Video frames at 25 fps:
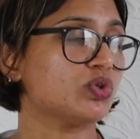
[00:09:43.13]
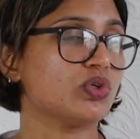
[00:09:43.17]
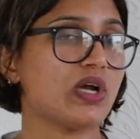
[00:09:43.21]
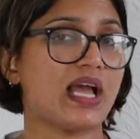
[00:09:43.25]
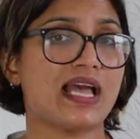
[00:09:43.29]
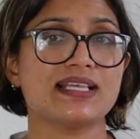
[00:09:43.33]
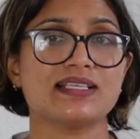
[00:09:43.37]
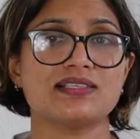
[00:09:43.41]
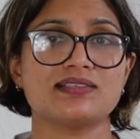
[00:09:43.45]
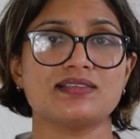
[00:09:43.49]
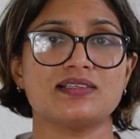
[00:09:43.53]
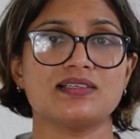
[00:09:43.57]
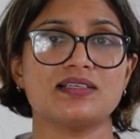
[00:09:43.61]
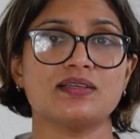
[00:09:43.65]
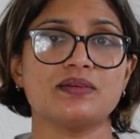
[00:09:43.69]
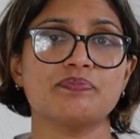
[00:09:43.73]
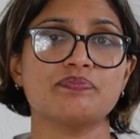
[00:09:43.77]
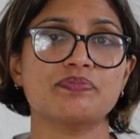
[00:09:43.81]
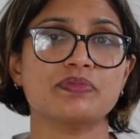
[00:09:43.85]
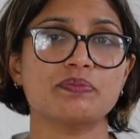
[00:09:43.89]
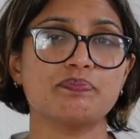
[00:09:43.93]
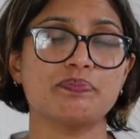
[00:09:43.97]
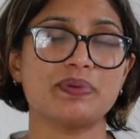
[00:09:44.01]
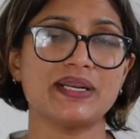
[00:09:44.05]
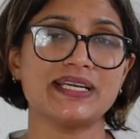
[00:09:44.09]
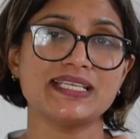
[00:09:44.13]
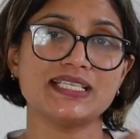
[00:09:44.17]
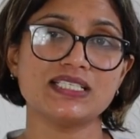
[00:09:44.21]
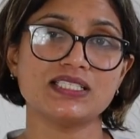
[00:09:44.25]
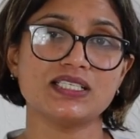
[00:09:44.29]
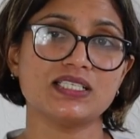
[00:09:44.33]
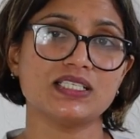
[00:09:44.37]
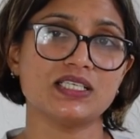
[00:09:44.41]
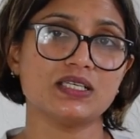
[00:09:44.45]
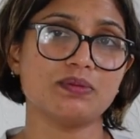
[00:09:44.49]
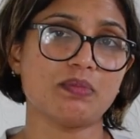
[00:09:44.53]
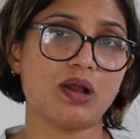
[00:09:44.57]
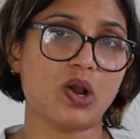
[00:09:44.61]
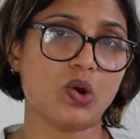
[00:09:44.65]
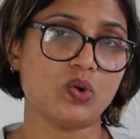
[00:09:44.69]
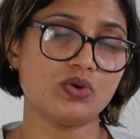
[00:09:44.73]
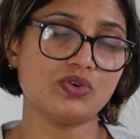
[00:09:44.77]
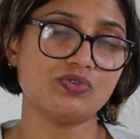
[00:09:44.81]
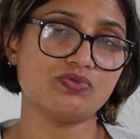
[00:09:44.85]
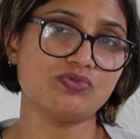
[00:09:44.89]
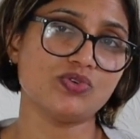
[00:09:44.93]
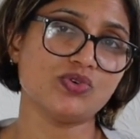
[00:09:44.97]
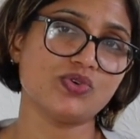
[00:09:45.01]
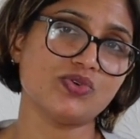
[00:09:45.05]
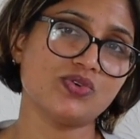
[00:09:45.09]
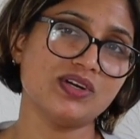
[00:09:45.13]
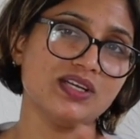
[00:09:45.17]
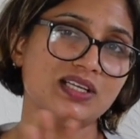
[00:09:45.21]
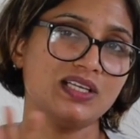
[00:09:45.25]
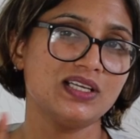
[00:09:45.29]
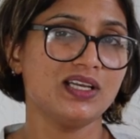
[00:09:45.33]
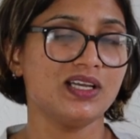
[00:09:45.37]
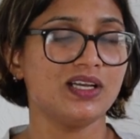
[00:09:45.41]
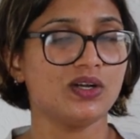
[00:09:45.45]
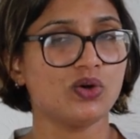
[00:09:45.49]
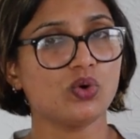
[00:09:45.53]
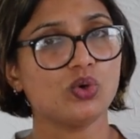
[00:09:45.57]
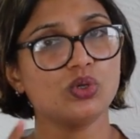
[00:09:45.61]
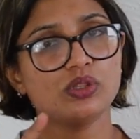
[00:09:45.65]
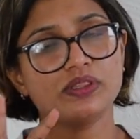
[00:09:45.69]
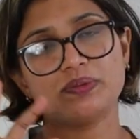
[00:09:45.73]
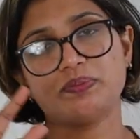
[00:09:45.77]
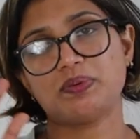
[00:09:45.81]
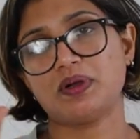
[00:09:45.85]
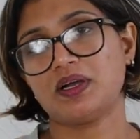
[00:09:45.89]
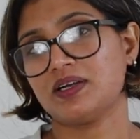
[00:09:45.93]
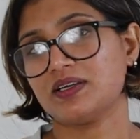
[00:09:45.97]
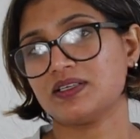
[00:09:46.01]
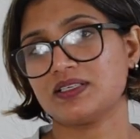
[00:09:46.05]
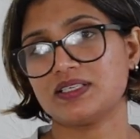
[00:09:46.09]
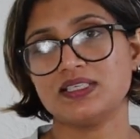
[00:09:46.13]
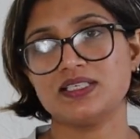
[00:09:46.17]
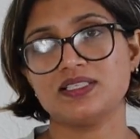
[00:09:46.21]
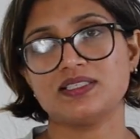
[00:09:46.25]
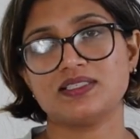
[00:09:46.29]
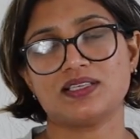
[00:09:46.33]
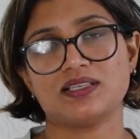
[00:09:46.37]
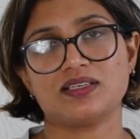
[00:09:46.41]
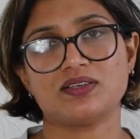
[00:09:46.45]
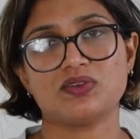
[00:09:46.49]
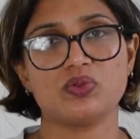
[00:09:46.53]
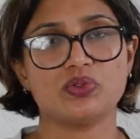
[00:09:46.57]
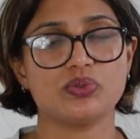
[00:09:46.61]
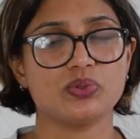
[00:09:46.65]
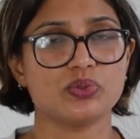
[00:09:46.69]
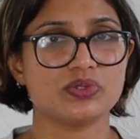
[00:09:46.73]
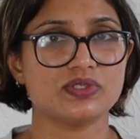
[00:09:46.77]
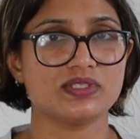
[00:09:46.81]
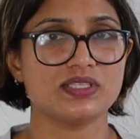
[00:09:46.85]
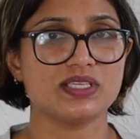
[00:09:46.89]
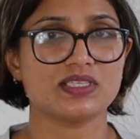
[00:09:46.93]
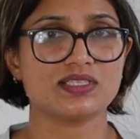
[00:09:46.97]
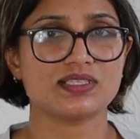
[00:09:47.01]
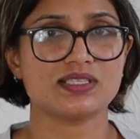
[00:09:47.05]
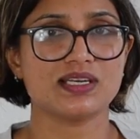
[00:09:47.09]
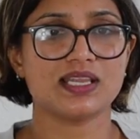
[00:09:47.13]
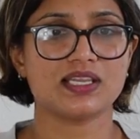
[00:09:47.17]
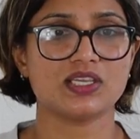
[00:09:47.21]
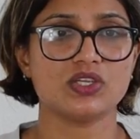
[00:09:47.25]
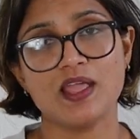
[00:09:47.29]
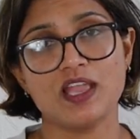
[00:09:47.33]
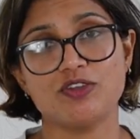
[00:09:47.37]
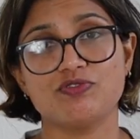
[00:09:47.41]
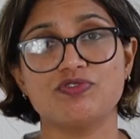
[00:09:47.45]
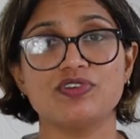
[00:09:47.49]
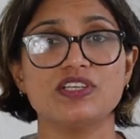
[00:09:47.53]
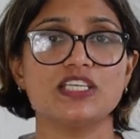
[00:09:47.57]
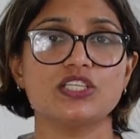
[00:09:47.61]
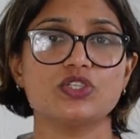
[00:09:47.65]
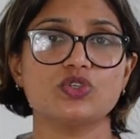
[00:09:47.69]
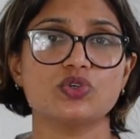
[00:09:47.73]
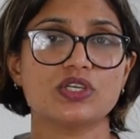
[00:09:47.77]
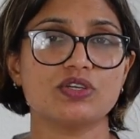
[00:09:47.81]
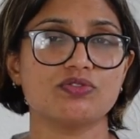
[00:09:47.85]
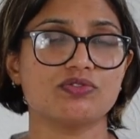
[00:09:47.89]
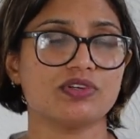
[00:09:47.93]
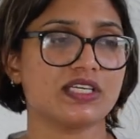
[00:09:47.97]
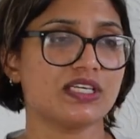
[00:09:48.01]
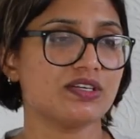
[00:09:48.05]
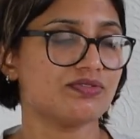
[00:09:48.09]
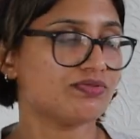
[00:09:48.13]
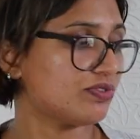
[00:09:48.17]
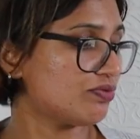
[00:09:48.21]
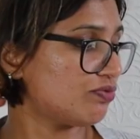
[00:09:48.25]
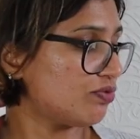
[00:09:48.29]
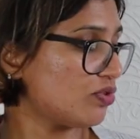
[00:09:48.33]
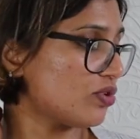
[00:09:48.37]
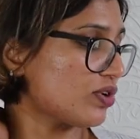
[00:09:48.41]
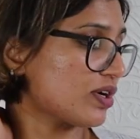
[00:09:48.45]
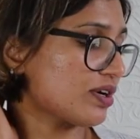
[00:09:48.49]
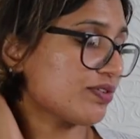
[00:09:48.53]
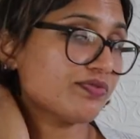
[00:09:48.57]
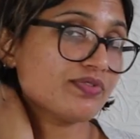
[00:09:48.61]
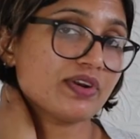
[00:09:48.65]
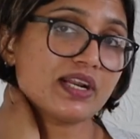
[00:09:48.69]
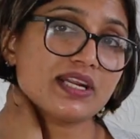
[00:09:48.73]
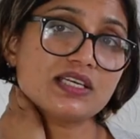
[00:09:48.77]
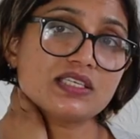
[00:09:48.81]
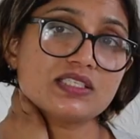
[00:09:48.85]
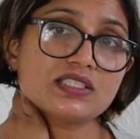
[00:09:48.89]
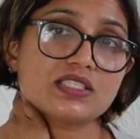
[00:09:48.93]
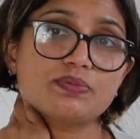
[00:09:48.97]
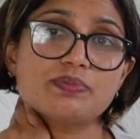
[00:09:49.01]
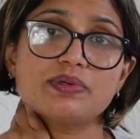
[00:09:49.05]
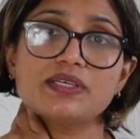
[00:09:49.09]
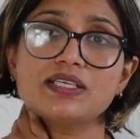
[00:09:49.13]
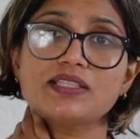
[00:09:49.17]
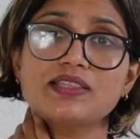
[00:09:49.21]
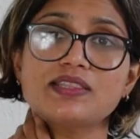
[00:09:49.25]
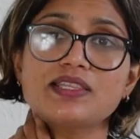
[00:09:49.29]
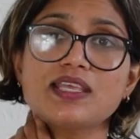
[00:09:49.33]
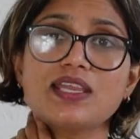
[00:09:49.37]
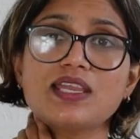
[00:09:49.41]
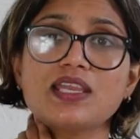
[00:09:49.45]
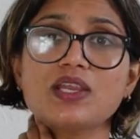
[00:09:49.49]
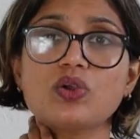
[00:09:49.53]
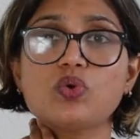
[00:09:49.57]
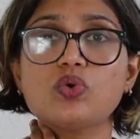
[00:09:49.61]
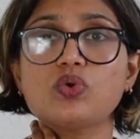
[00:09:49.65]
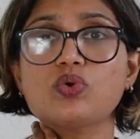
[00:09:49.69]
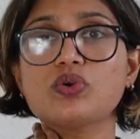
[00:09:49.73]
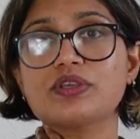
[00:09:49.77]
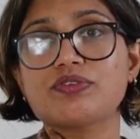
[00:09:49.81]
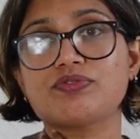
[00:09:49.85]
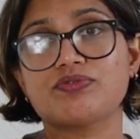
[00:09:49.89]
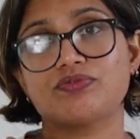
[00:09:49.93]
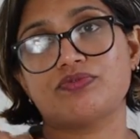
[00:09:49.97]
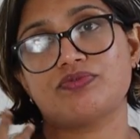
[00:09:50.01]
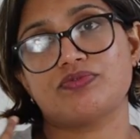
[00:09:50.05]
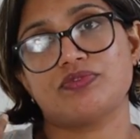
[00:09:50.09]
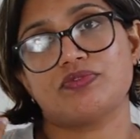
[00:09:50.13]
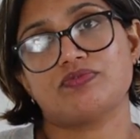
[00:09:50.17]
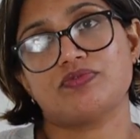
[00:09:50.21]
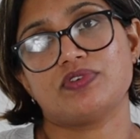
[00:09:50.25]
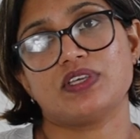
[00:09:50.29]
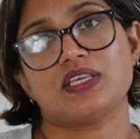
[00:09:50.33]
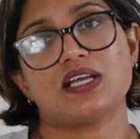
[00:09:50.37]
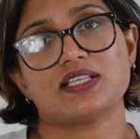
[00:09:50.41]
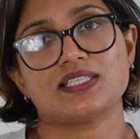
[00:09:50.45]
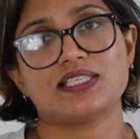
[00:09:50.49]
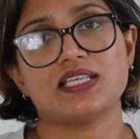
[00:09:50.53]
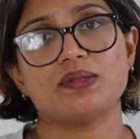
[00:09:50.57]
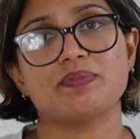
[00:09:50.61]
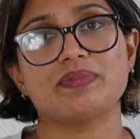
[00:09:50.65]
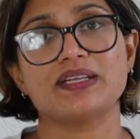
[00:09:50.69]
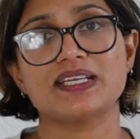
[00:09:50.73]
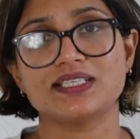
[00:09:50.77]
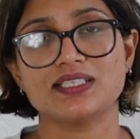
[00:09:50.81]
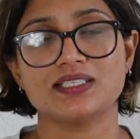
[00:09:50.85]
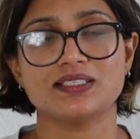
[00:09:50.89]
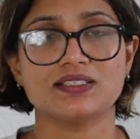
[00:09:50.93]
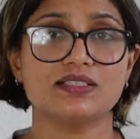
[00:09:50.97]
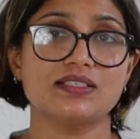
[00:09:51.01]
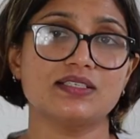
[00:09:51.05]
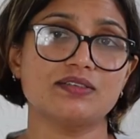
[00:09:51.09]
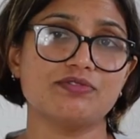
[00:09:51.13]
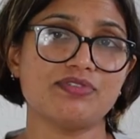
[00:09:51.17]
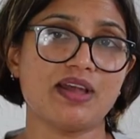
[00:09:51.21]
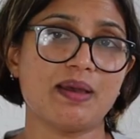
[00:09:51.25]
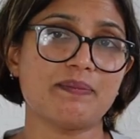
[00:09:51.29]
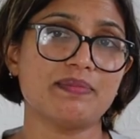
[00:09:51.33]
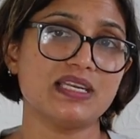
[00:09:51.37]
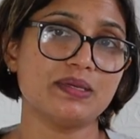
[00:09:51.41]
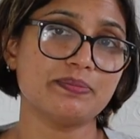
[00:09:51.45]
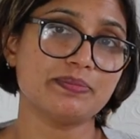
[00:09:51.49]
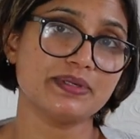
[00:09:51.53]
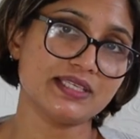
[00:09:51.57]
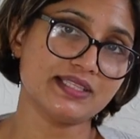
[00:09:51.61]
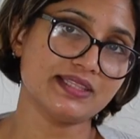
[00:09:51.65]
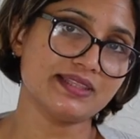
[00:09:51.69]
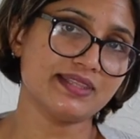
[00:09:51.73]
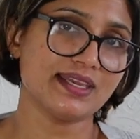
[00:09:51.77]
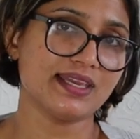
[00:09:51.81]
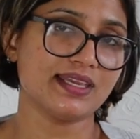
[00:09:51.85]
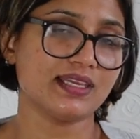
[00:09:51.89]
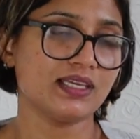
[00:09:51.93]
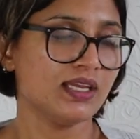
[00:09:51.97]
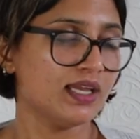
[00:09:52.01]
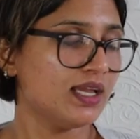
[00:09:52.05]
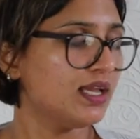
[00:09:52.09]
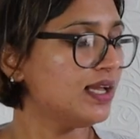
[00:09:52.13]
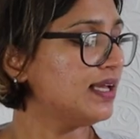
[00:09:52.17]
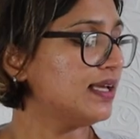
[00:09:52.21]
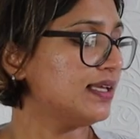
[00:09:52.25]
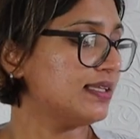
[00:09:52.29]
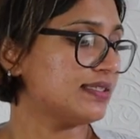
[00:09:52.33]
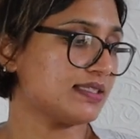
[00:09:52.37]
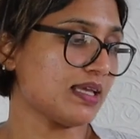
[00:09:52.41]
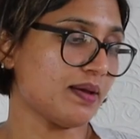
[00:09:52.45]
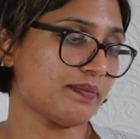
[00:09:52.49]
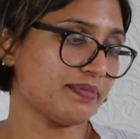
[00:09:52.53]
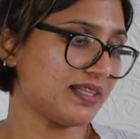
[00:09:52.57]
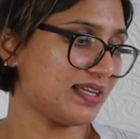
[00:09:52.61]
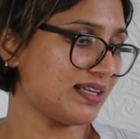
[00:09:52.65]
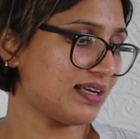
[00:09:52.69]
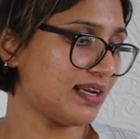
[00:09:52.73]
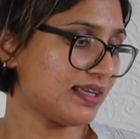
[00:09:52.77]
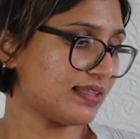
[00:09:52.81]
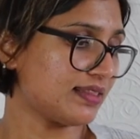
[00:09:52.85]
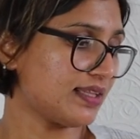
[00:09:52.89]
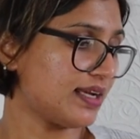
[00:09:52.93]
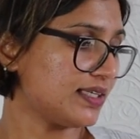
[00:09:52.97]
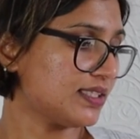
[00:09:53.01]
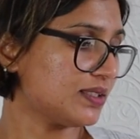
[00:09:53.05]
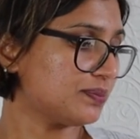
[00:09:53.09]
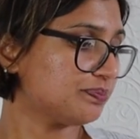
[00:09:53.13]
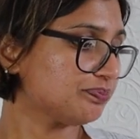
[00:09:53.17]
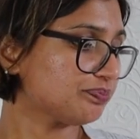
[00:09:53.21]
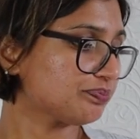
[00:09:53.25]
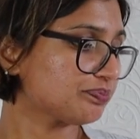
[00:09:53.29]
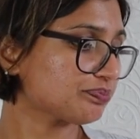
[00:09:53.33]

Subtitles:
as a predicted amount for all the parties and all those things. Like if you need to give a gift for a friend's birthday, or if we are celebrating a family birthday, something like that.